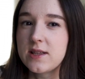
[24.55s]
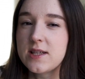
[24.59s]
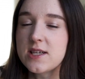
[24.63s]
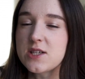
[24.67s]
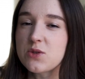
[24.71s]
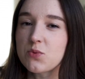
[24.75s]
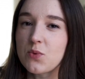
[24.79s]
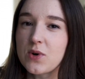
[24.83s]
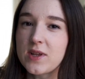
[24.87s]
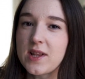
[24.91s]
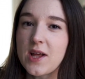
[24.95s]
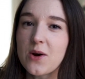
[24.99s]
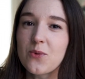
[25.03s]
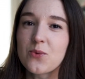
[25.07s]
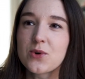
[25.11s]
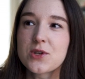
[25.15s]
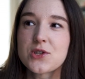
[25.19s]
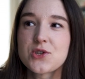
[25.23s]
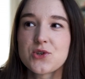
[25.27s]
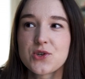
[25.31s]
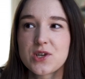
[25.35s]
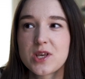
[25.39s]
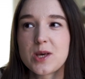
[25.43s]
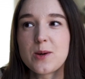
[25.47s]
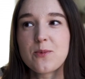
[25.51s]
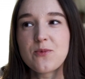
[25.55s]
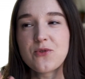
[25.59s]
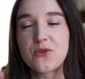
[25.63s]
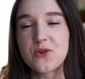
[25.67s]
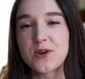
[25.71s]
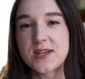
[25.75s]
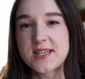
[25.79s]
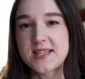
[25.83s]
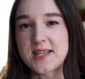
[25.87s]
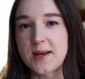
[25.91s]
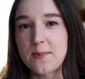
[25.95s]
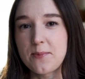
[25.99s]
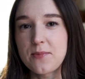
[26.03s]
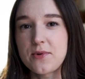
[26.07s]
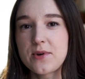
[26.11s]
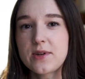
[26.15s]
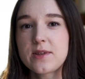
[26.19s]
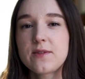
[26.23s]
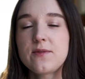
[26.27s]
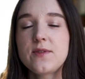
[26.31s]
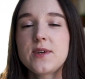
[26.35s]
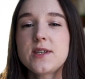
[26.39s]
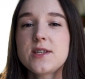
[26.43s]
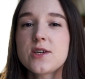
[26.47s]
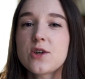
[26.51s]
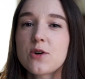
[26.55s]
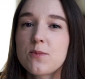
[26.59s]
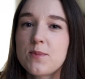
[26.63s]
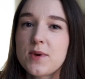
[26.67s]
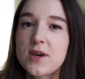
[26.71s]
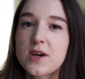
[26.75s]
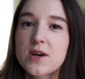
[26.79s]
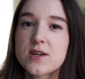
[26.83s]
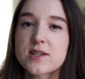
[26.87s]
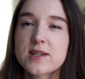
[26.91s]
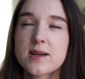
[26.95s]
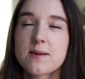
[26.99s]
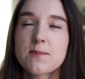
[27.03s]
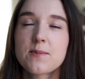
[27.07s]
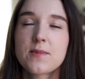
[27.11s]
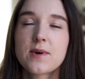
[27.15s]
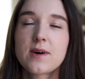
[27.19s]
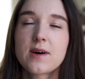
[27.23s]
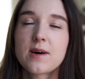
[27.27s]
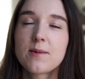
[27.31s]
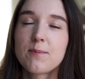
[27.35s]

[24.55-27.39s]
This one I want to keep for a separate video because I'm